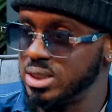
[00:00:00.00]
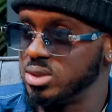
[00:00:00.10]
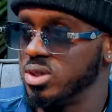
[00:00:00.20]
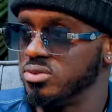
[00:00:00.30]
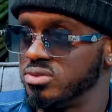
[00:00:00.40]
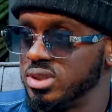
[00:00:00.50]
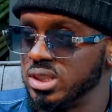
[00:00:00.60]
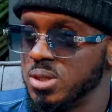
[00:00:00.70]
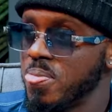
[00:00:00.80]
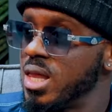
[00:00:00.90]
since
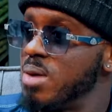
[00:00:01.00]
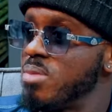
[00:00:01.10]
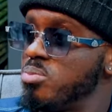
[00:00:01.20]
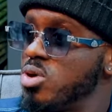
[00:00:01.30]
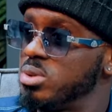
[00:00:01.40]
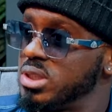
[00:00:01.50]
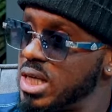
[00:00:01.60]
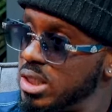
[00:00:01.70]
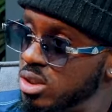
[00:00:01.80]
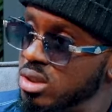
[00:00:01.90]
2015. And my
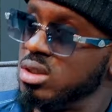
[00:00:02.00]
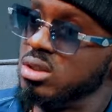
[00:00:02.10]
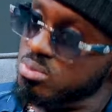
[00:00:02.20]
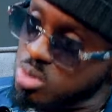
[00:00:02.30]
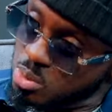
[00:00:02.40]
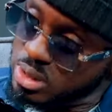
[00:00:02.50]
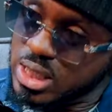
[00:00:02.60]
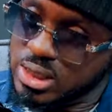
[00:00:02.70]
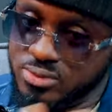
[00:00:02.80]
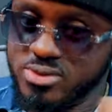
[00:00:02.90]
publisher
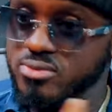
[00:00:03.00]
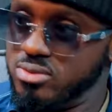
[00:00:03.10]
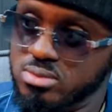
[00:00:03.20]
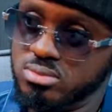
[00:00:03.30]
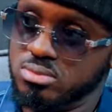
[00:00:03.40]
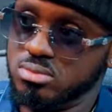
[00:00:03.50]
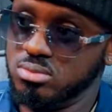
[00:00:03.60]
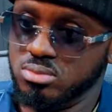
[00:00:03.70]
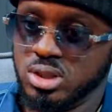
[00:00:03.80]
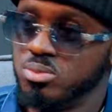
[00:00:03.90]
is different from.
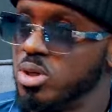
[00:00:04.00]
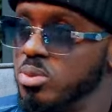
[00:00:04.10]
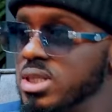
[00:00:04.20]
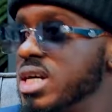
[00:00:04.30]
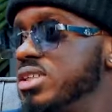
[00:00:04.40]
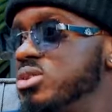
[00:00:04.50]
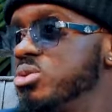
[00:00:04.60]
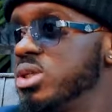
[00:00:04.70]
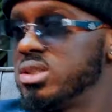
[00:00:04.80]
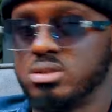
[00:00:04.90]
Publishing has two
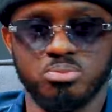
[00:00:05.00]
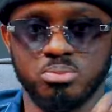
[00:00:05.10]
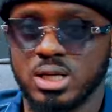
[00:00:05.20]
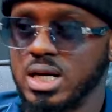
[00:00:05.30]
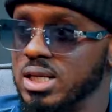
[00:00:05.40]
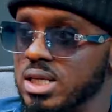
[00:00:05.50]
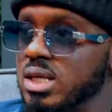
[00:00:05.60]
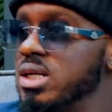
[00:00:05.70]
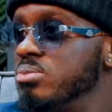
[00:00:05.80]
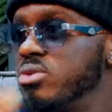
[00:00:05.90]
ways,
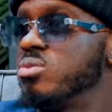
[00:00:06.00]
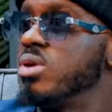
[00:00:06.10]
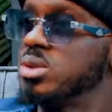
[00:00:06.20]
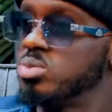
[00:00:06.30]
mechanical and performance